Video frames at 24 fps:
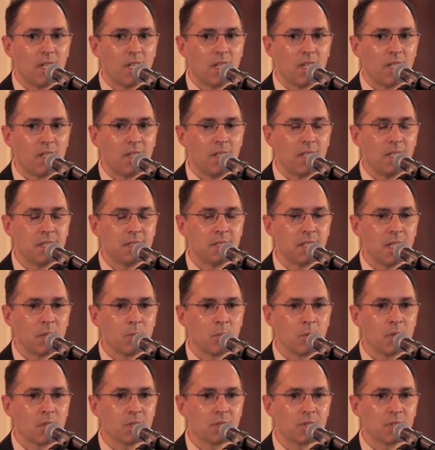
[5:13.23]
these
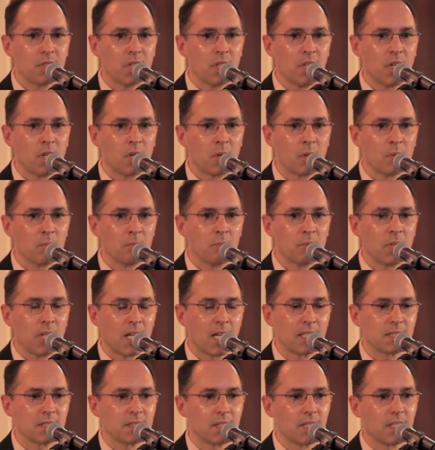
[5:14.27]
networks are
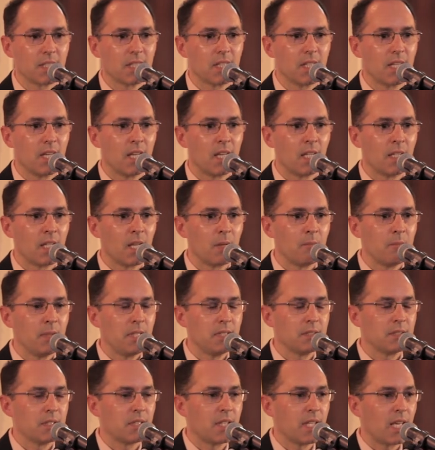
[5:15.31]
plastic, and that
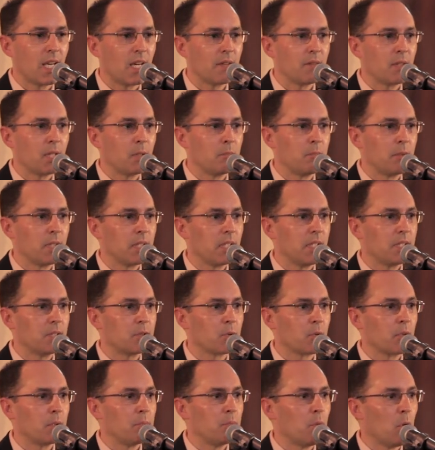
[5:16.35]
means that they have the ability to
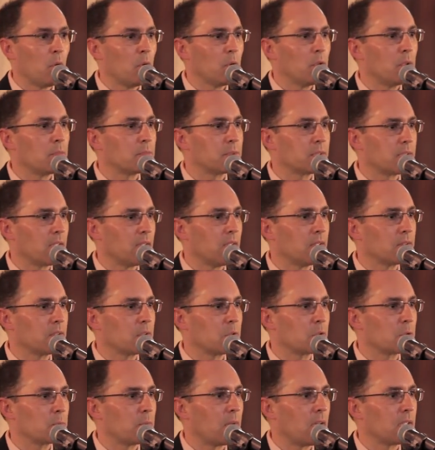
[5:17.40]
remold themselves in
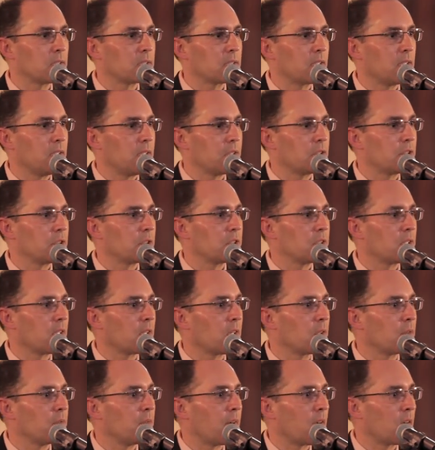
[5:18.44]
response to conditions in
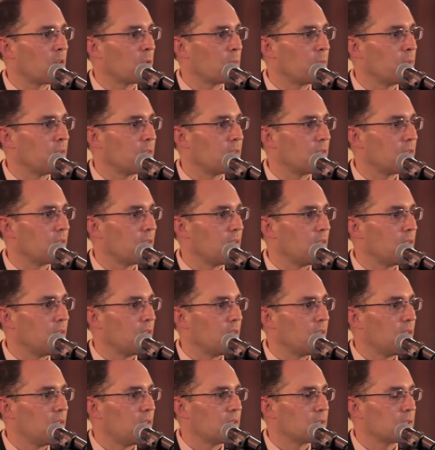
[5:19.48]
their environment,
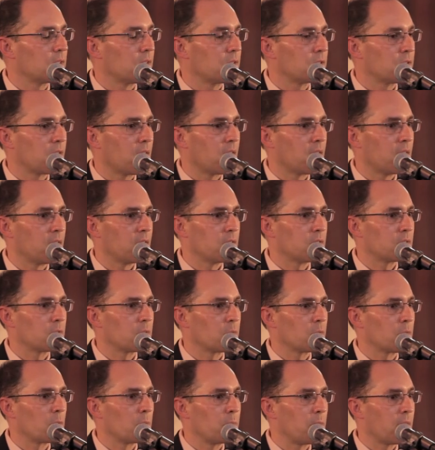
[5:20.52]
such as
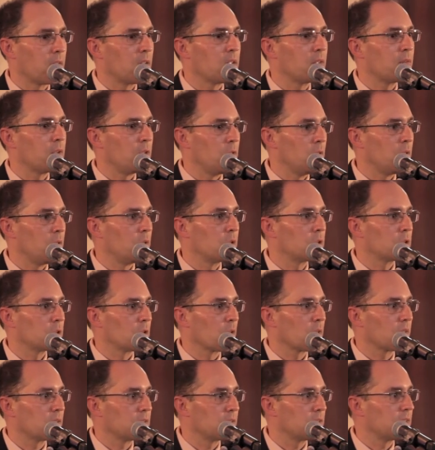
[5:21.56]
repetitive use or
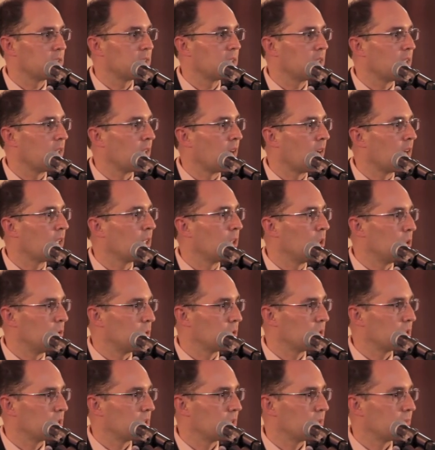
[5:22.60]
consistent non-use.